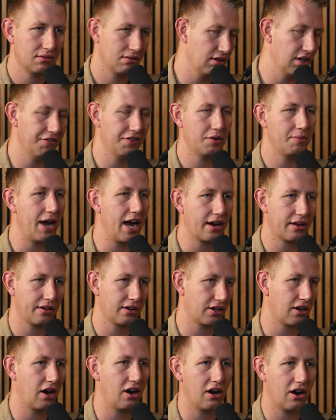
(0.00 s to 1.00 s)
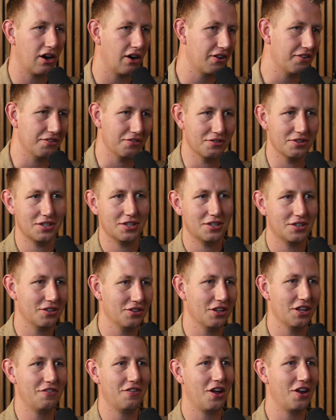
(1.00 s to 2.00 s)
live in the back of their car and
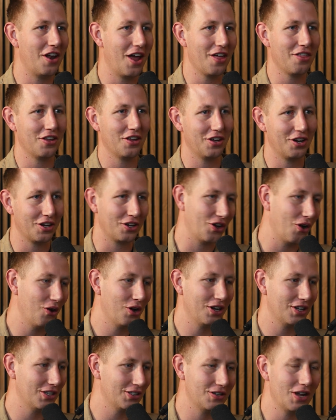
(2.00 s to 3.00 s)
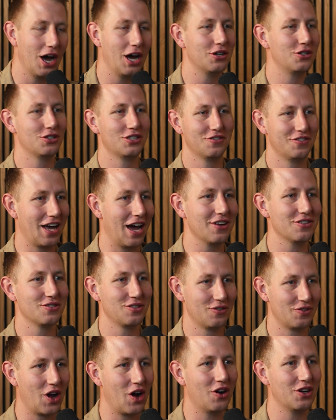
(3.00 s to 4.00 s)
live on nothing and go into hundreds of thousands
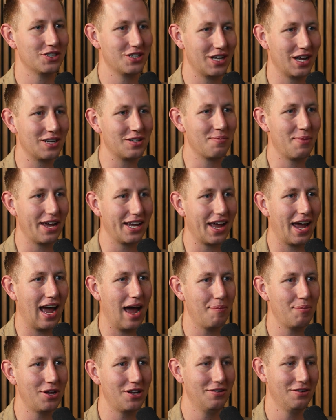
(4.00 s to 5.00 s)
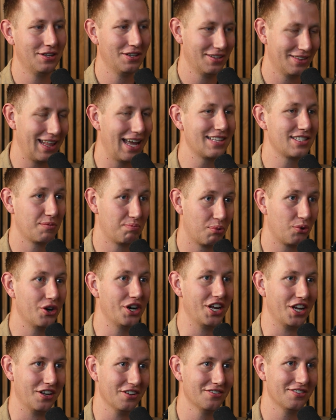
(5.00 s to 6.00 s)
of dollars debt to make it happen, that's a
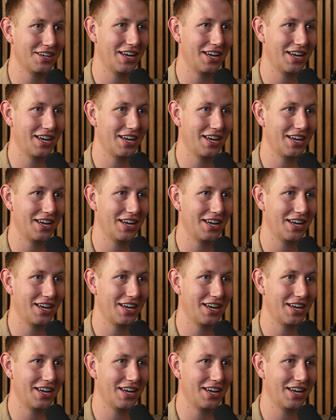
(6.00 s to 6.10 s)
breed.